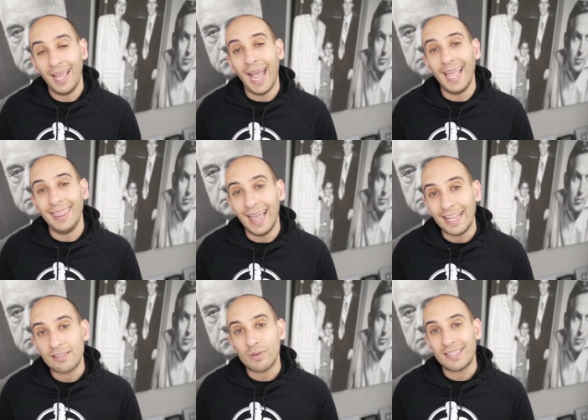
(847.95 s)
And
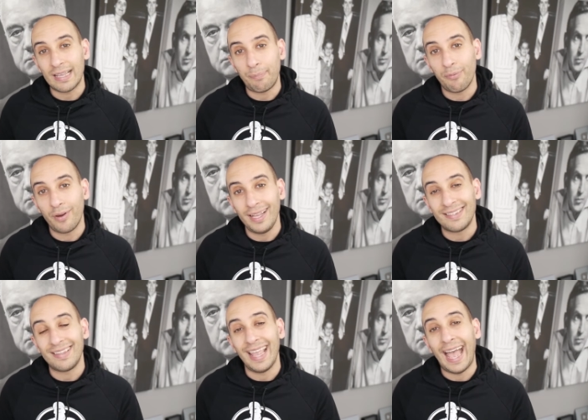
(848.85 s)
that's what
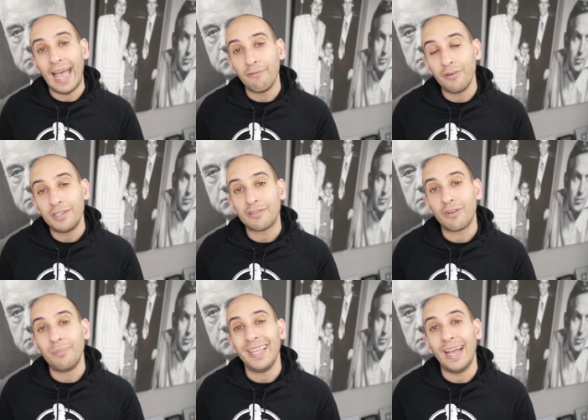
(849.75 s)
separates the average
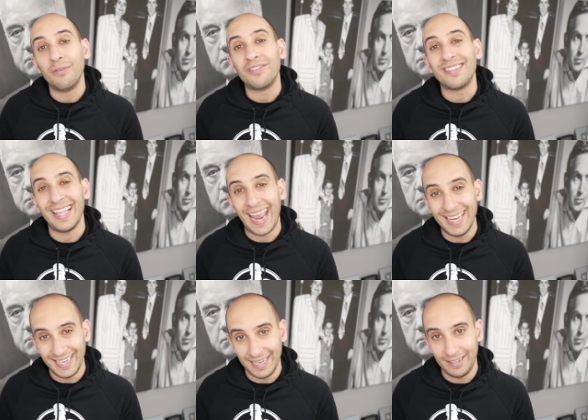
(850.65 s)
from the
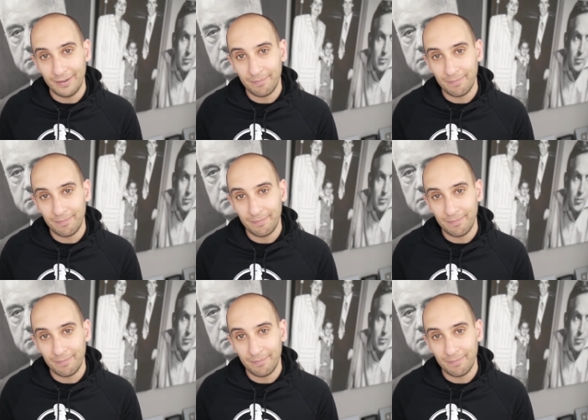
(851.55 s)
outstanding.